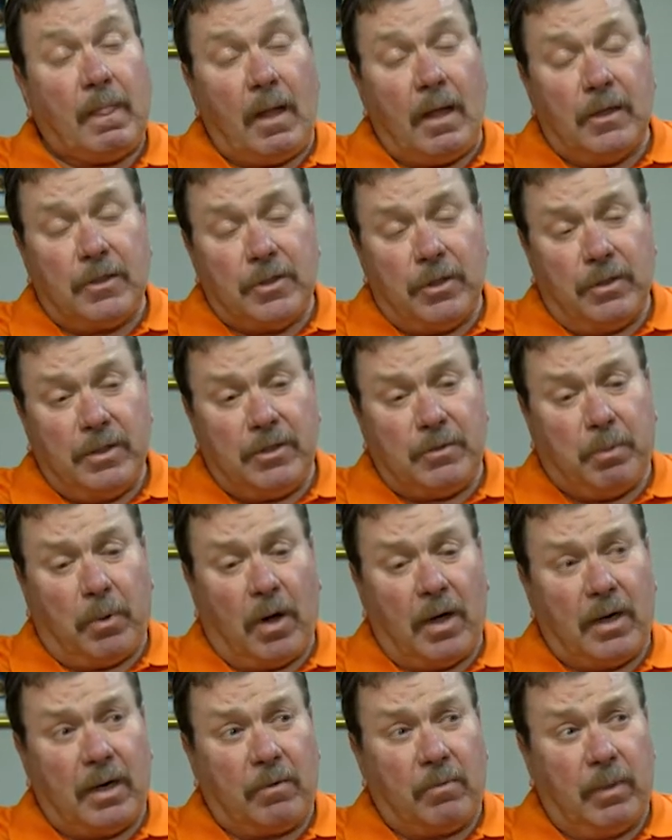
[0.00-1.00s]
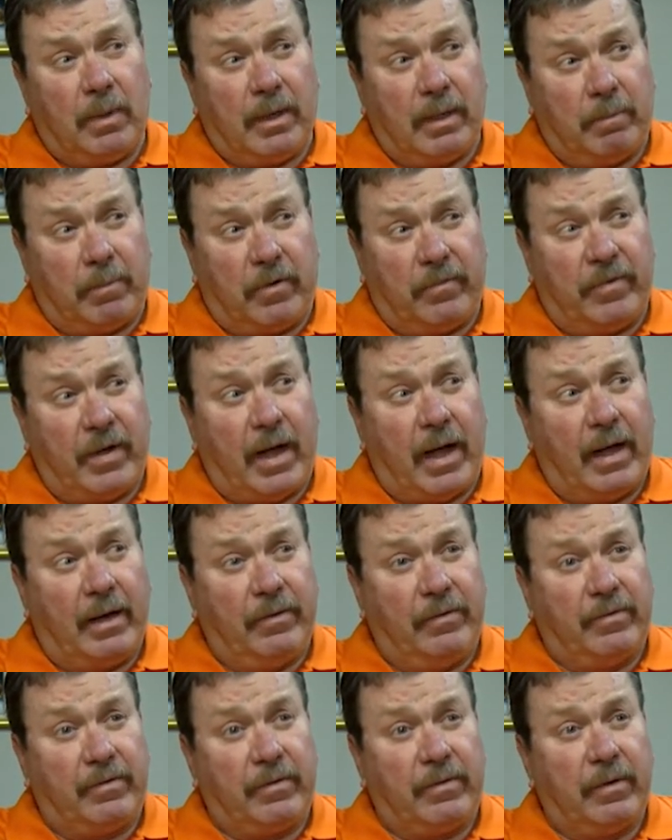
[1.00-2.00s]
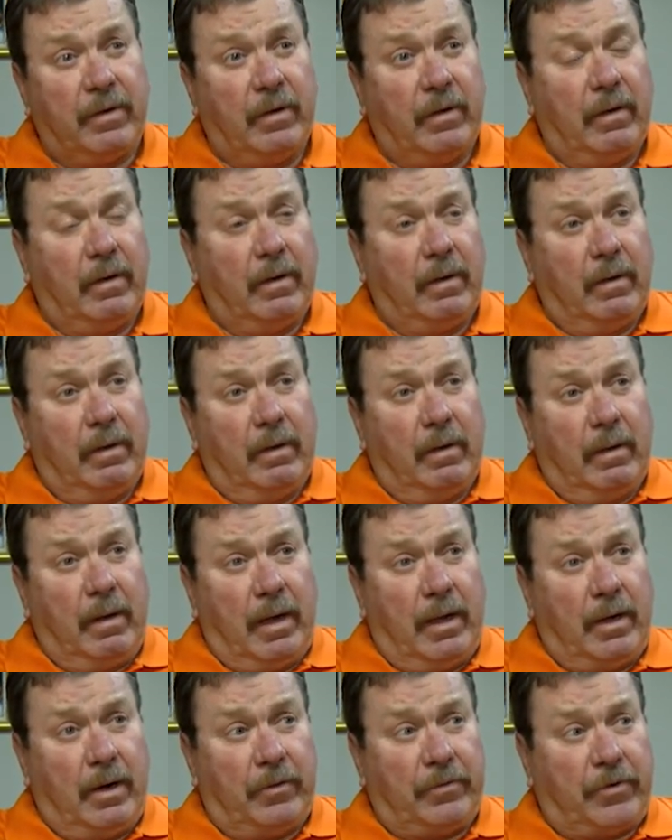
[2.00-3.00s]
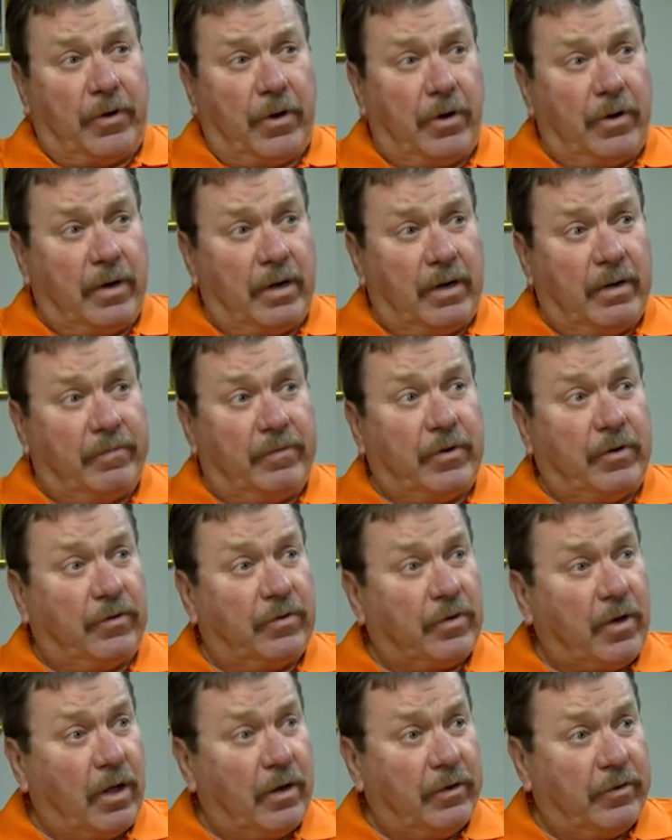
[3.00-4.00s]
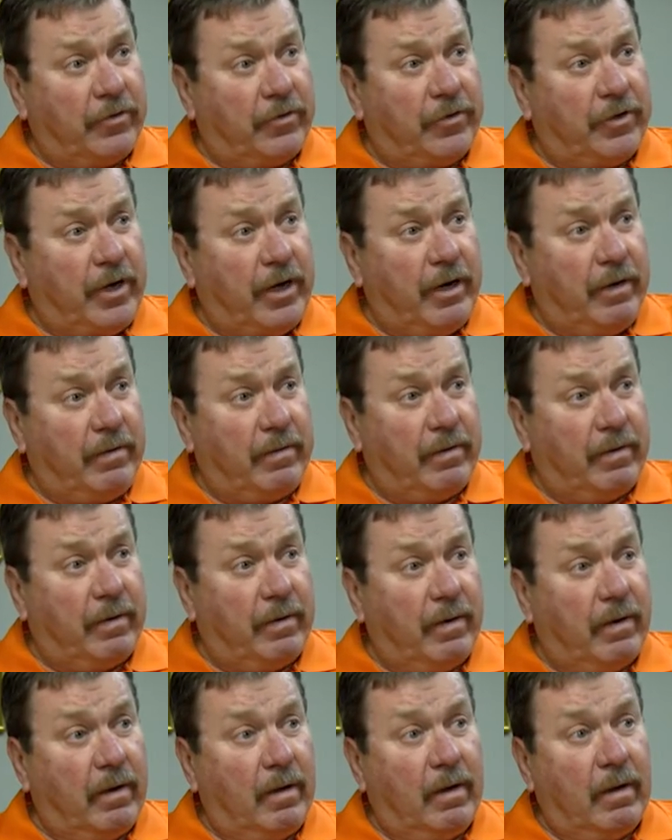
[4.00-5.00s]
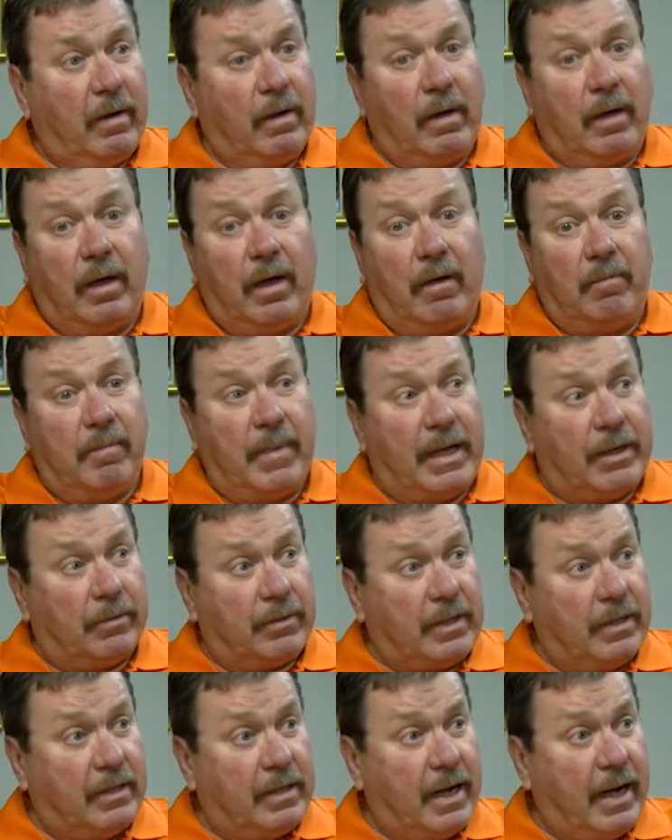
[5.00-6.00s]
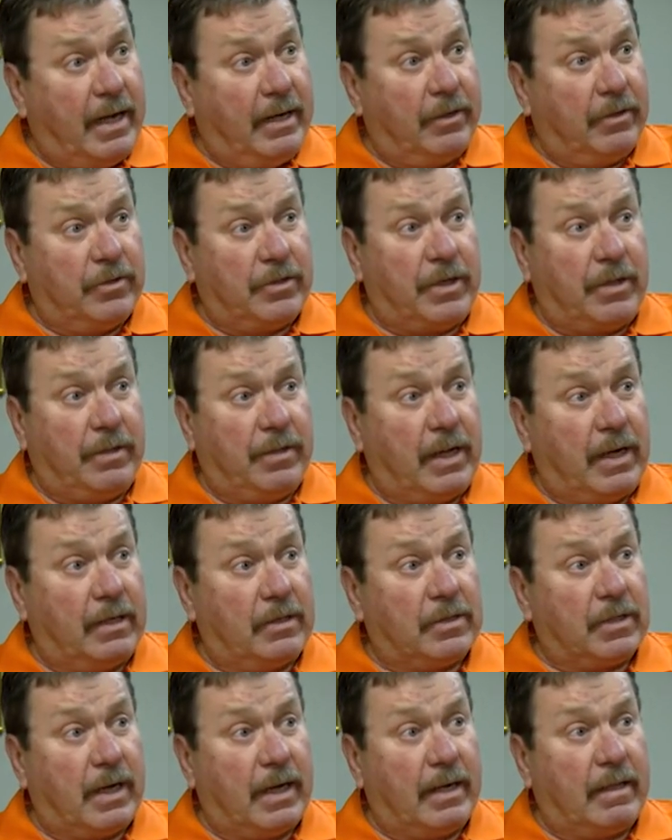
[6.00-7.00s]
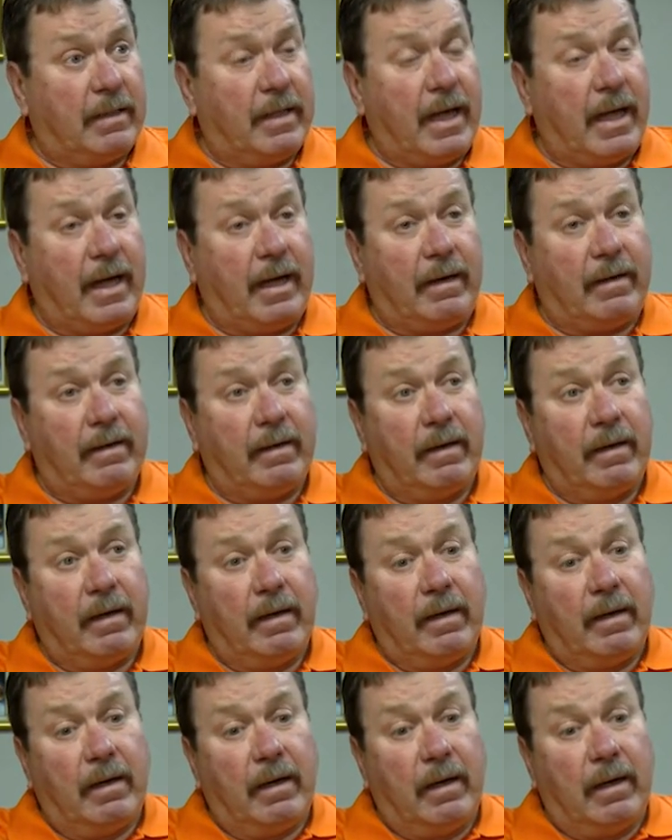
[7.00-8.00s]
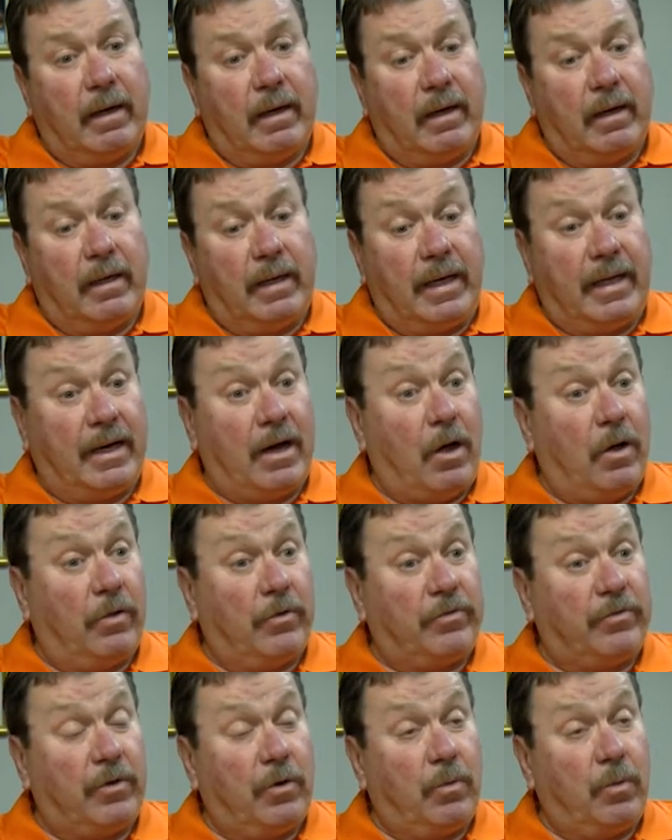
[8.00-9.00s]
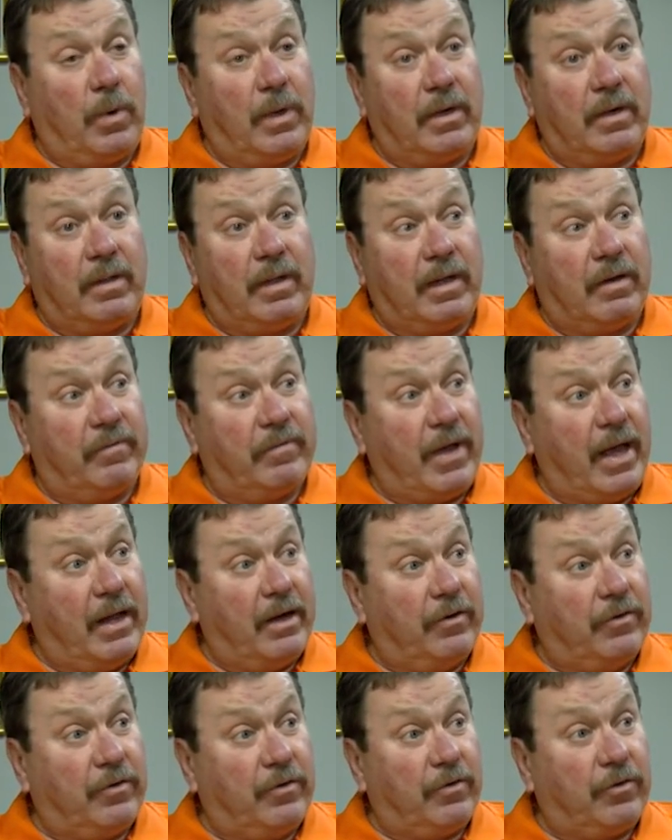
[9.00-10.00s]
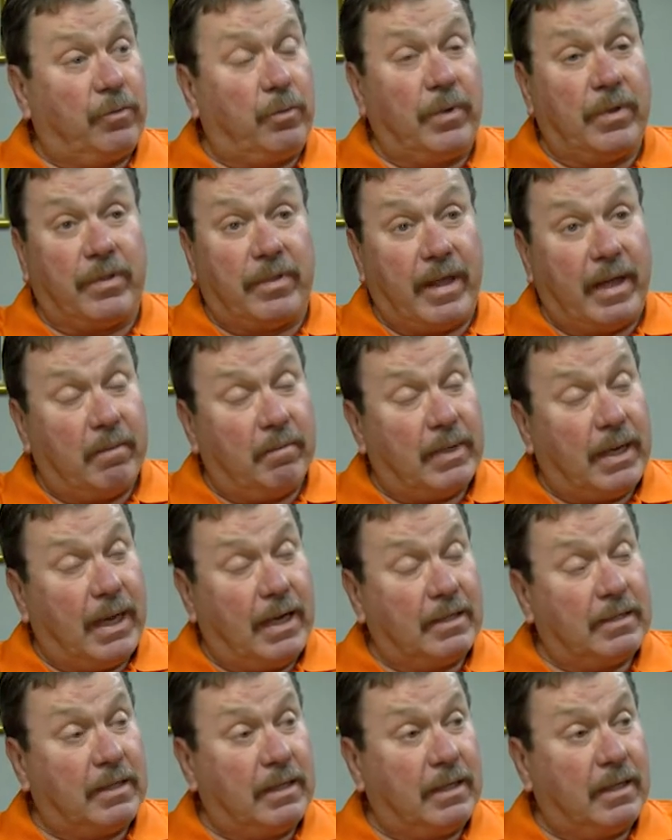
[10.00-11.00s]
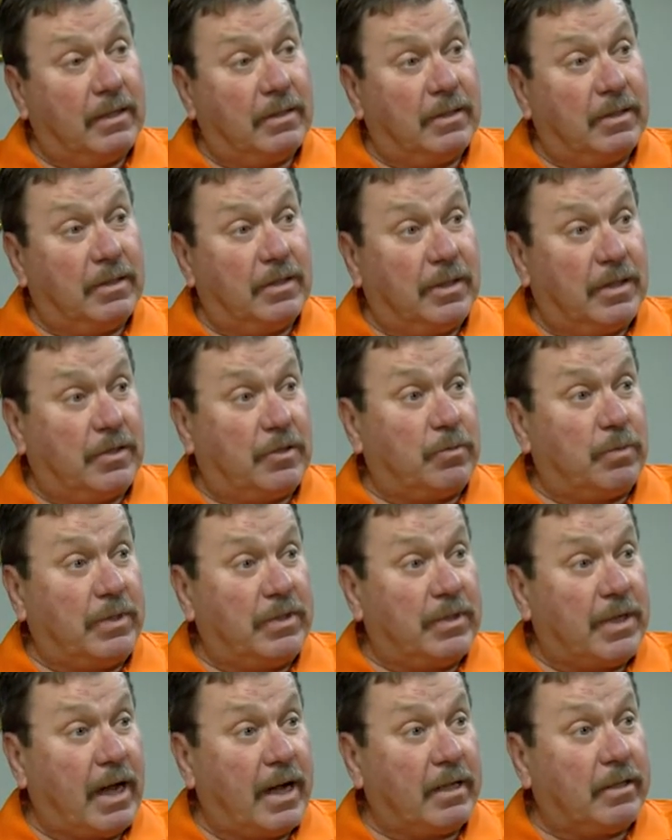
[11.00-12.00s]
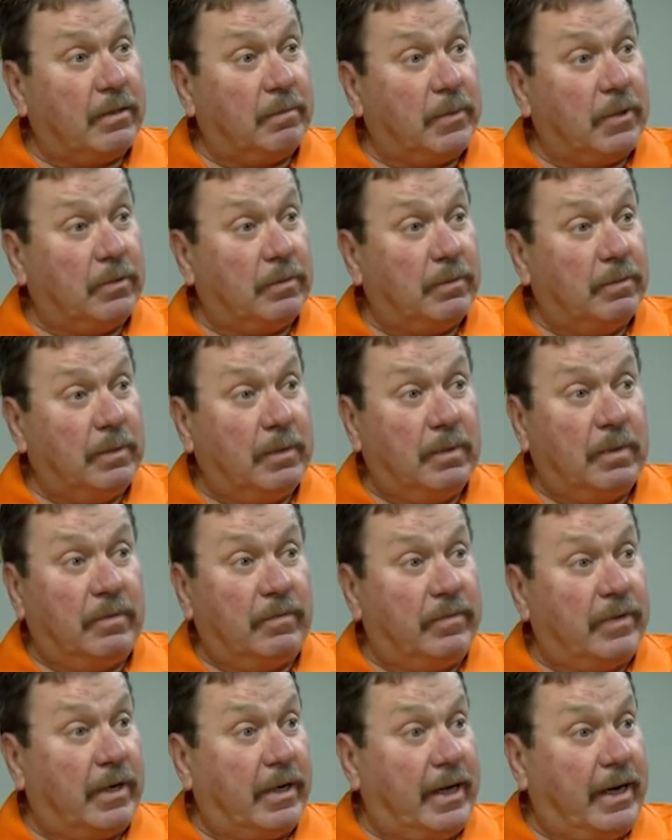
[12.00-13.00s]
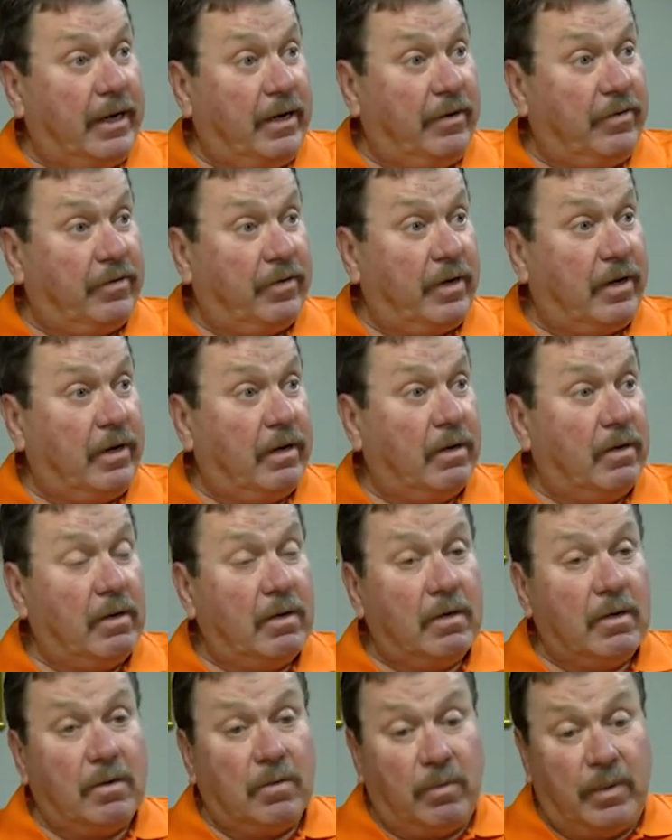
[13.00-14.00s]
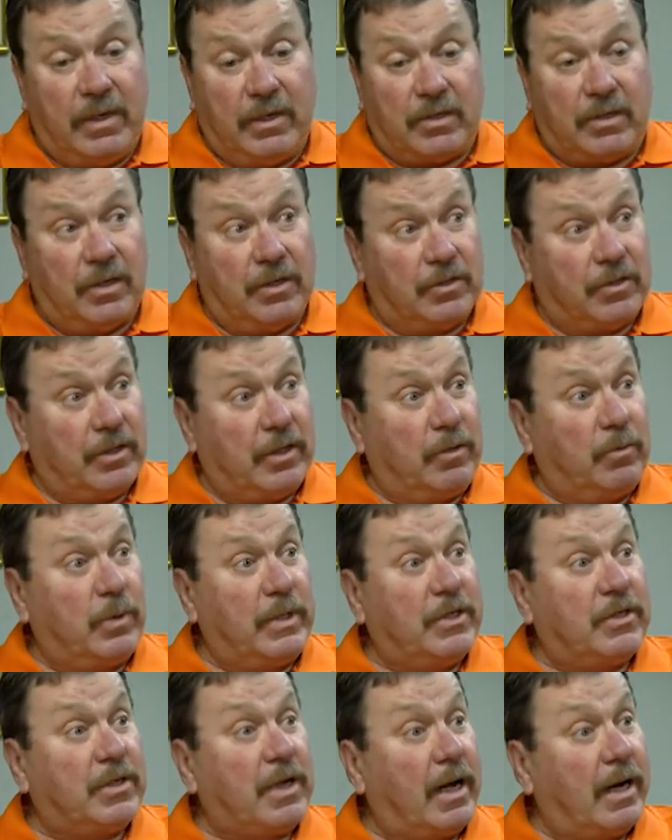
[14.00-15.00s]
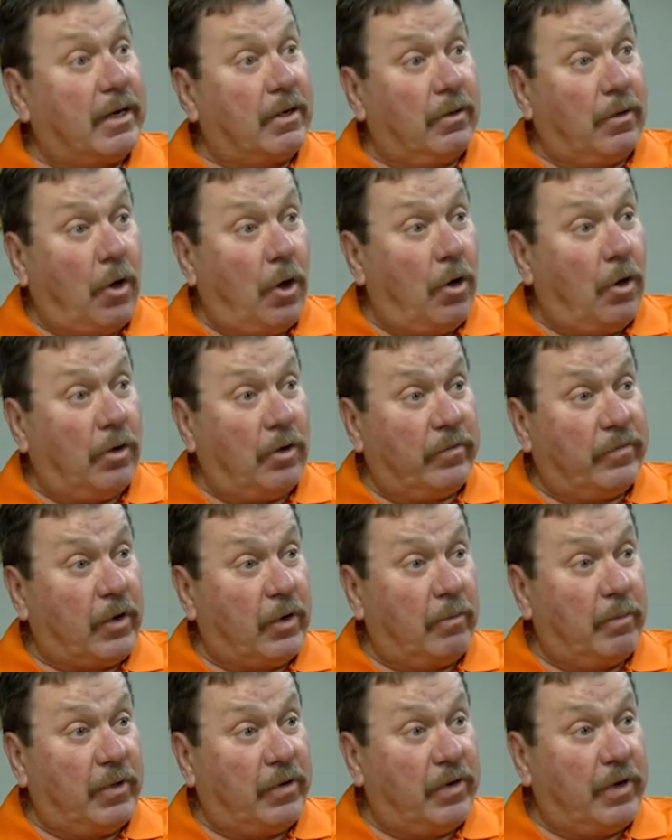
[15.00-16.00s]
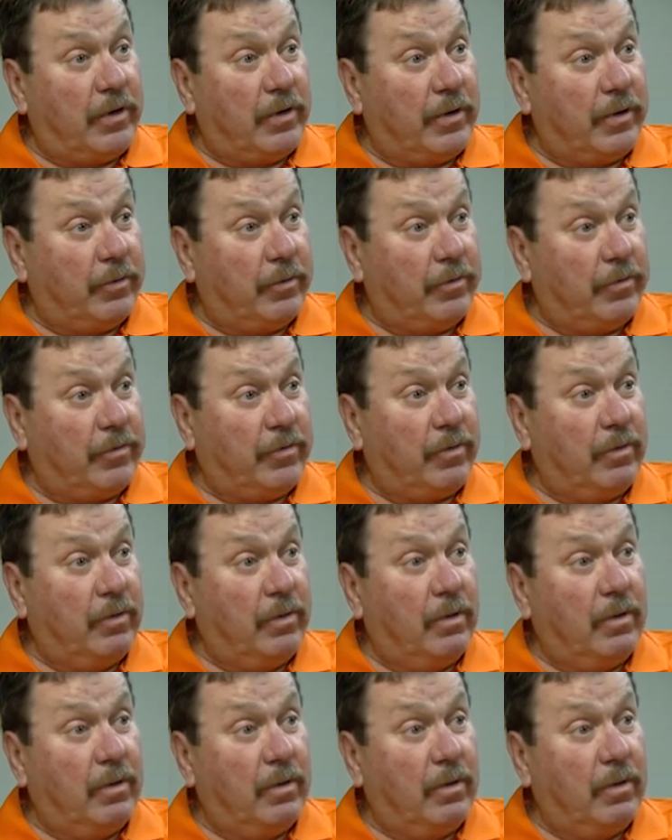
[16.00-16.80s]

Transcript: So this product really provides an alternative to solid sheet, metal containers and things like that. And also one of the advantages with that plastic is it's recyclable, very easy. We essentially recycle all of our materials.